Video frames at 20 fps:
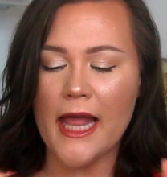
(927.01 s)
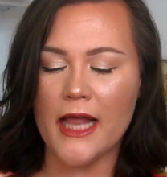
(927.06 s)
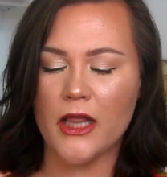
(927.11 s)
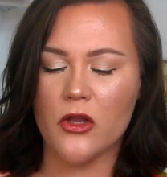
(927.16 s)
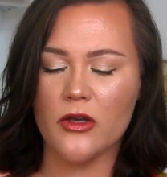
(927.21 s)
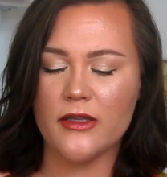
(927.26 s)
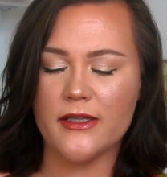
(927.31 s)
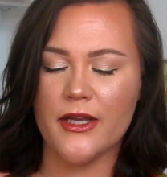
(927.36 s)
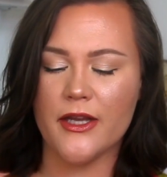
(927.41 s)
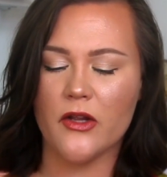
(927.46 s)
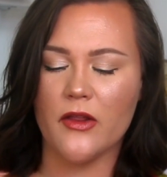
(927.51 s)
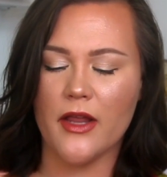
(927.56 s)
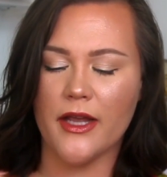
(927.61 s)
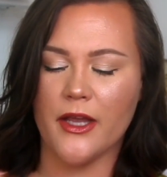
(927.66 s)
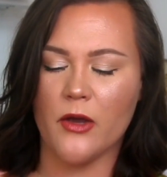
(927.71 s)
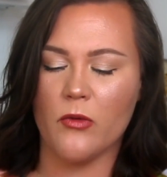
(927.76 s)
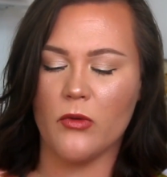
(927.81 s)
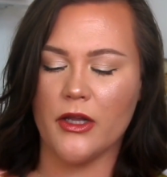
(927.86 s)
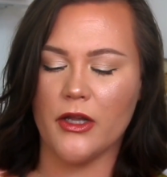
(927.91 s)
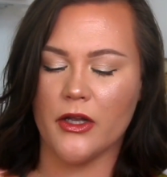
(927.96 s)
It looks here
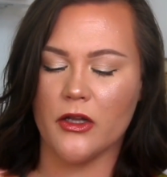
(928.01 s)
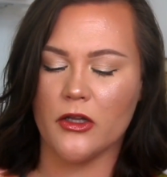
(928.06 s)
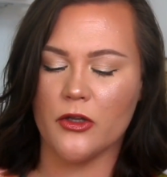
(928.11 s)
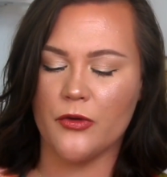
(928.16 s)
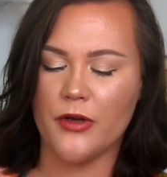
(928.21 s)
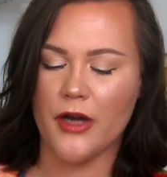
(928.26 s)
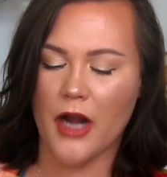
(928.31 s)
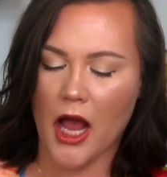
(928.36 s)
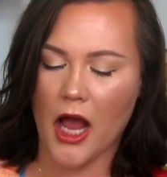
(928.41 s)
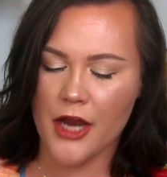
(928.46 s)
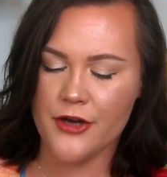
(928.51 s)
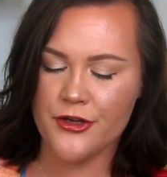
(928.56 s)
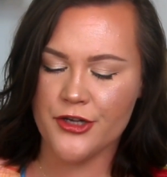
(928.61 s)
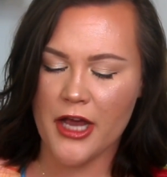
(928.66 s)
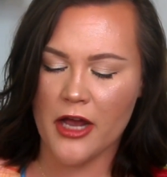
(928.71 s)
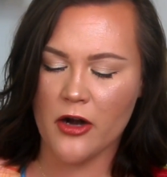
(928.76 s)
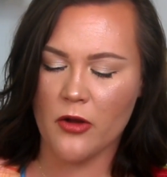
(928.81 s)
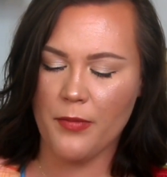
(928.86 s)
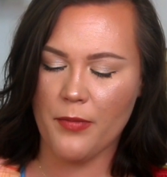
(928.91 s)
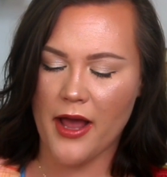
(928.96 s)
like it will include an
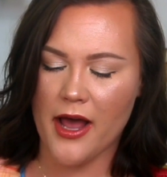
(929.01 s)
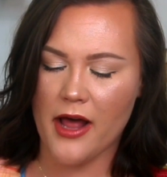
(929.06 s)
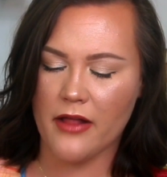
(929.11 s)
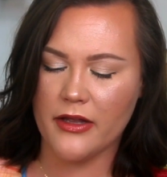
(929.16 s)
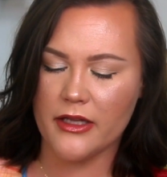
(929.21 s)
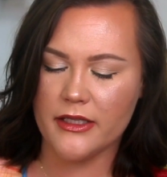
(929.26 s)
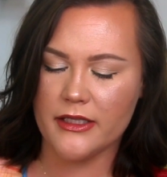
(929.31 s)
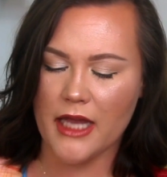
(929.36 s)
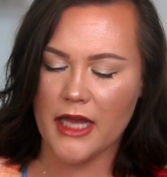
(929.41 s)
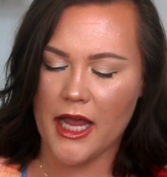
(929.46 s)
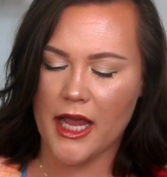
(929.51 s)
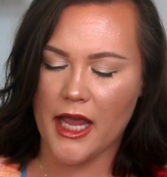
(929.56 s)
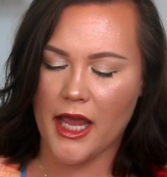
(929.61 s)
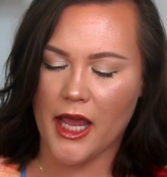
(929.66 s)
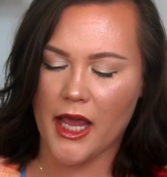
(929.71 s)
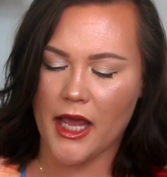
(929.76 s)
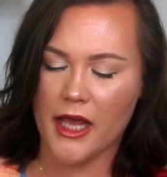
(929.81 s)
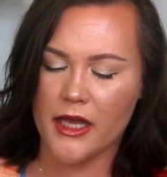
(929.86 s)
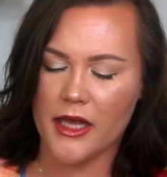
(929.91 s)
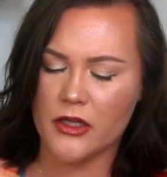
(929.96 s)
eyeshadow palette,
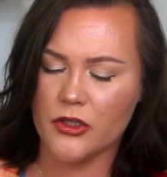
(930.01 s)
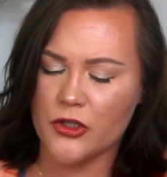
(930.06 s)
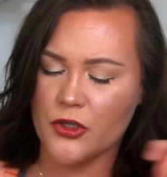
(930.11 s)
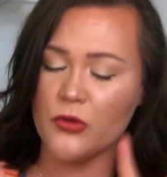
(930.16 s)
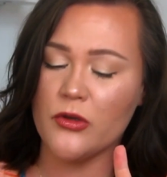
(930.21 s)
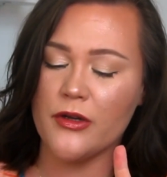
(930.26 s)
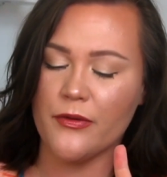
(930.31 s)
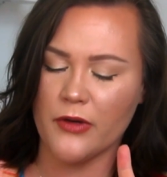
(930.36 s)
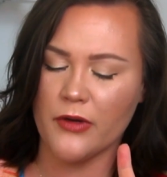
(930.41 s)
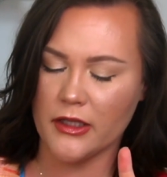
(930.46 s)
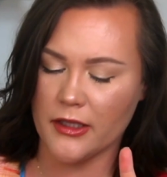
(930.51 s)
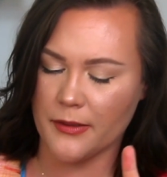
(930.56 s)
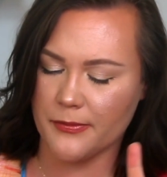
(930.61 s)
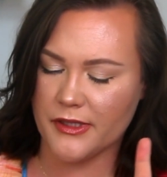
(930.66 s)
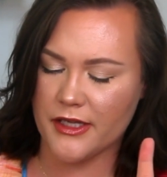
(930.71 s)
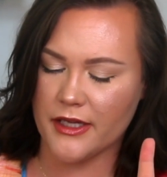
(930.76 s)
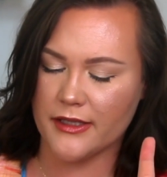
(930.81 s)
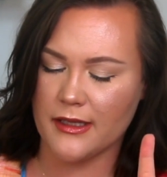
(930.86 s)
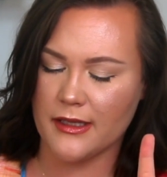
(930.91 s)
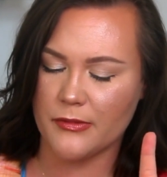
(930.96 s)
a two different
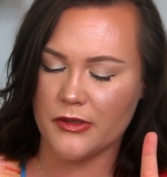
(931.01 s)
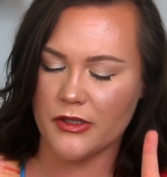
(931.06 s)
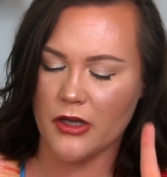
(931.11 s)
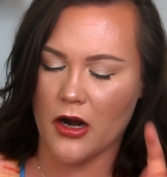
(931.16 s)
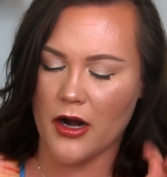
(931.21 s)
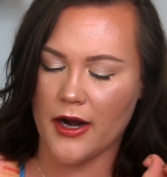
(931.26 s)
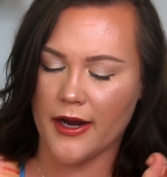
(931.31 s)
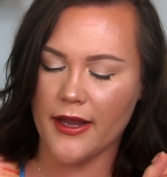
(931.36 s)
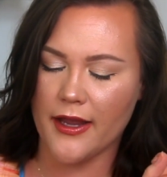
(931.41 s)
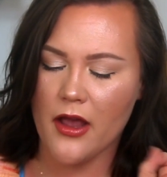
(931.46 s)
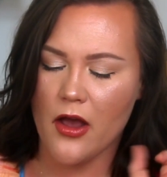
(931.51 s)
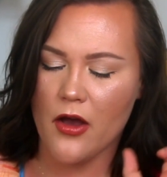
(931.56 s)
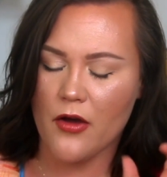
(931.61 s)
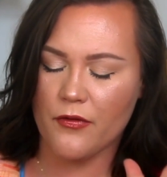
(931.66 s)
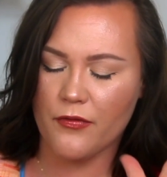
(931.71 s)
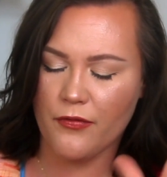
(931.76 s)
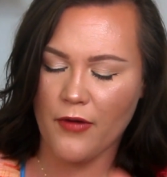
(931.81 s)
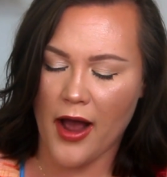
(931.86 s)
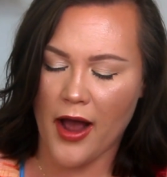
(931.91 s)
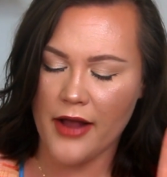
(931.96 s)
lipsticks, I'm sorry,
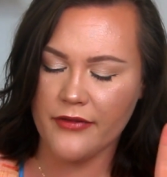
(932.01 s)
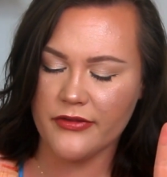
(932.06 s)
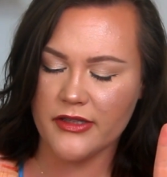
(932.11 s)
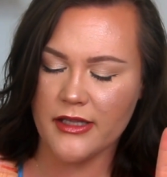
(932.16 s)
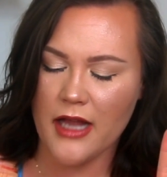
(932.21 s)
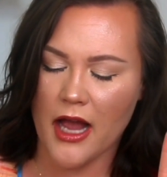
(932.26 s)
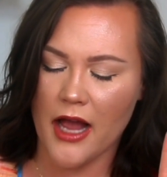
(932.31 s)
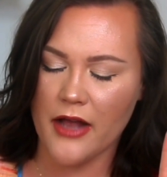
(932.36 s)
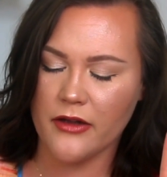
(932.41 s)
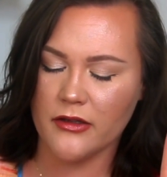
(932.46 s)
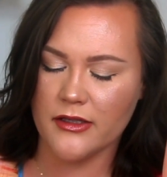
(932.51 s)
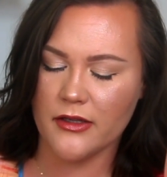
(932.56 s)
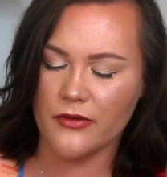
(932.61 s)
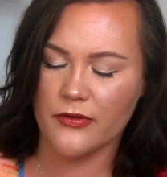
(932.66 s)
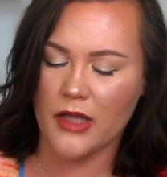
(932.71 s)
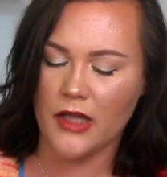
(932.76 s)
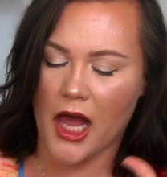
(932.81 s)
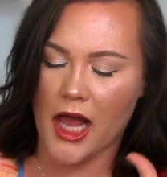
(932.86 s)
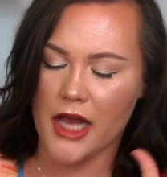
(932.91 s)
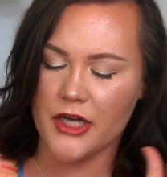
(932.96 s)
five styles
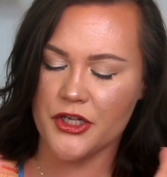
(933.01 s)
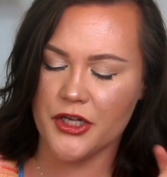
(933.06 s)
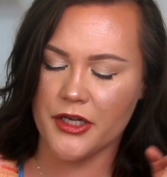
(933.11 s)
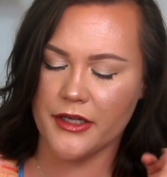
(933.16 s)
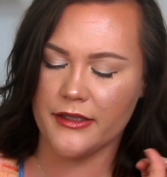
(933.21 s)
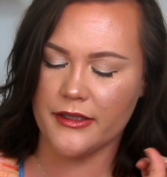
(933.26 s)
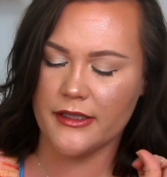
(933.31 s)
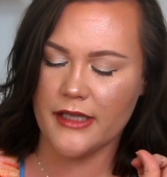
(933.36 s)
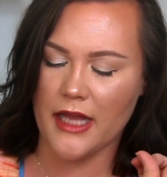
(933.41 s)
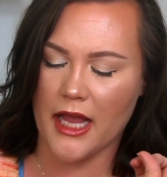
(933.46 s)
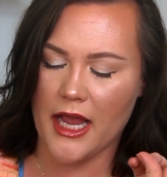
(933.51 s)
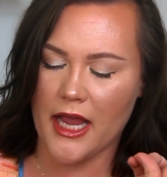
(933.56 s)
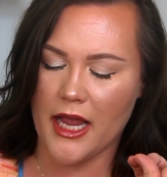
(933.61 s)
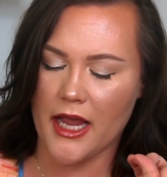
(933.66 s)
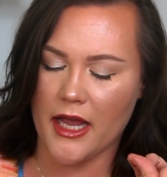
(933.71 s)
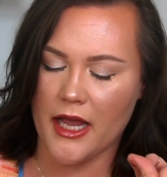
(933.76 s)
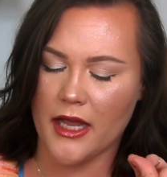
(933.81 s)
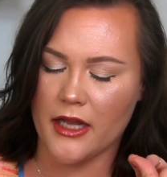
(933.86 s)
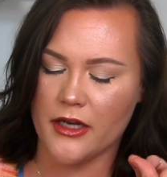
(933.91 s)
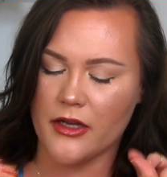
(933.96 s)
of lashes,
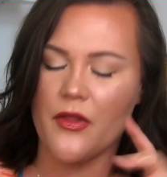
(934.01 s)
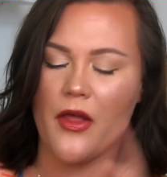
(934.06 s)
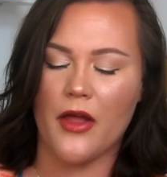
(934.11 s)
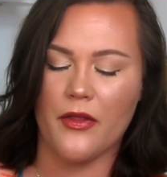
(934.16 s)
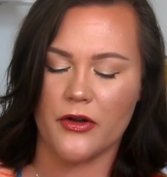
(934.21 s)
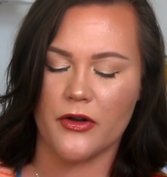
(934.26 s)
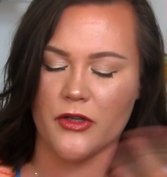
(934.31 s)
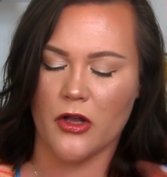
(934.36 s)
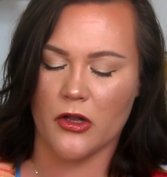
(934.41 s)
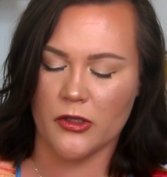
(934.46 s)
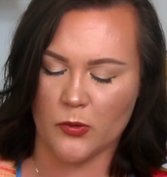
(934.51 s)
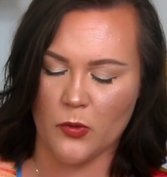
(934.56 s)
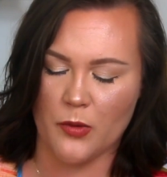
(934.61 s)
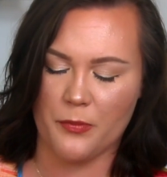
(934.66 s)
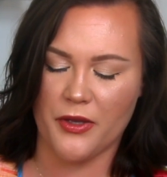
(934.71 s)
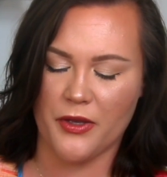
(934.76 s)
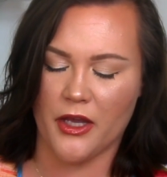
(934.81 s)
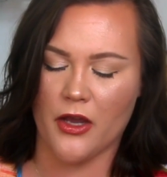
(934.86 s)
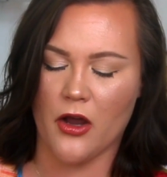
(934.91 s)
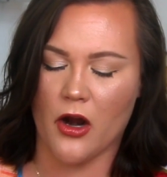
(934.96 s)
and then there's also a
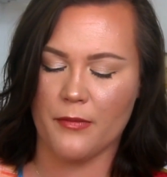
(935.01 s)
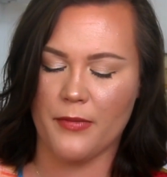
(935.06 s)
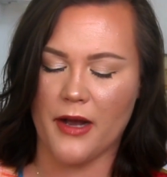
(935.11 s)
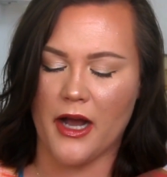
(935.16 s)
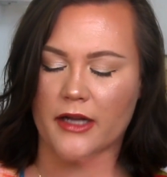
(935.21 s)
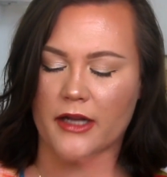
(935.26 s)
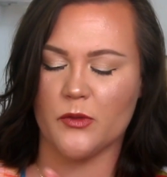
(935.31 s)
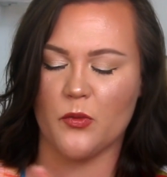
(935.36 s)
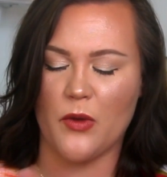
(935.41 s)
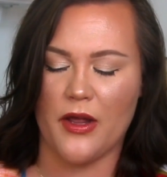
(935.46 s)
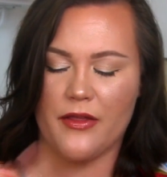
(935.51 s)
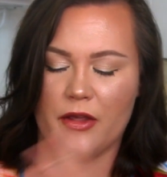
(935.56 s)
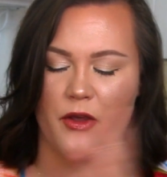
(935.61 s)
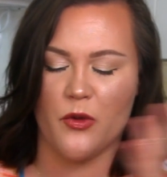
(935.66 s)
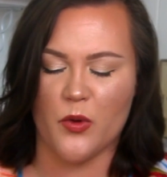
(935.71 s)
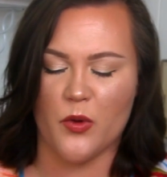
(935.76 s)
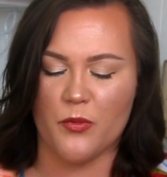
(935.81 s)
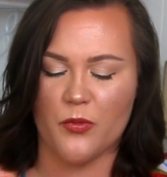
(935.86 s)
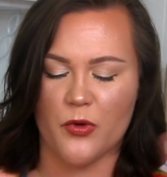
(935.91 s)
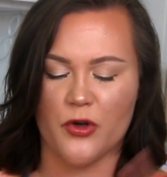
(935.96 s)
PR box way that
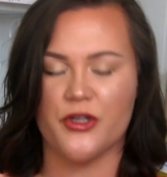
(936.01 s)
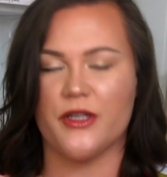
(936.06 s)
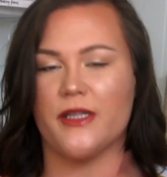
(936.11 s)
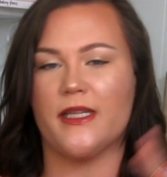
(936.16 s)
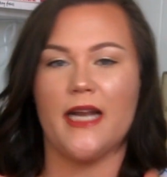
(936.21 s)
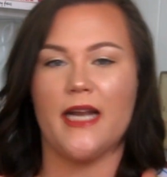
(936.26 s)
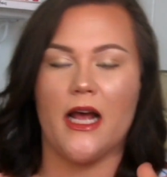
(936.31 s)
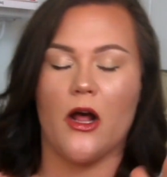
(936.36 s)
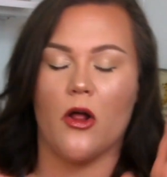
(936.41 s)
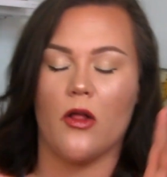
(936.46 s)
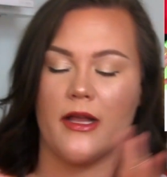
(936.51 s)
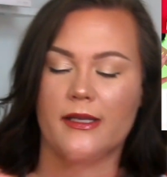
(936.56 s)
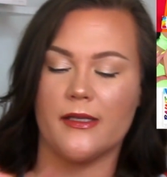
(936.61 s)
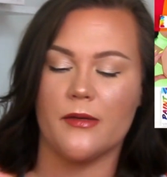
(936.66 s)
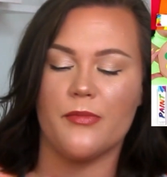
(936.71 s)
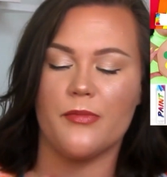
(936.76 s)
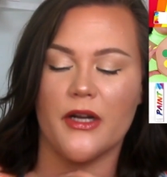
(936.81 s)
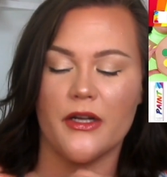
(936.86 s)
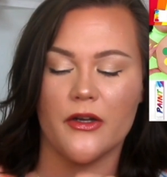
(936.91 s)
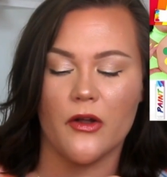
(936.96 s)
you can purchase it out as
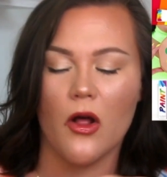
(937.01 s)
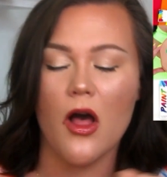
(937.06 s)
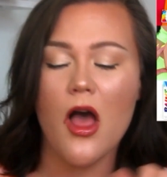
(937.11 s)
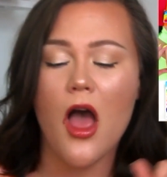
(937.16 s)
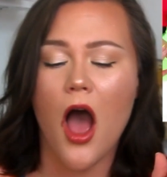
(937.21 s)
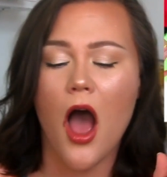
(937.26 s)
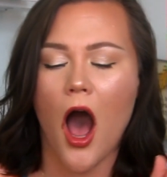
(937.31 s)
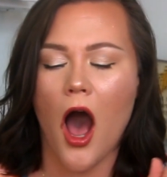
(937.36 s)
a bundle.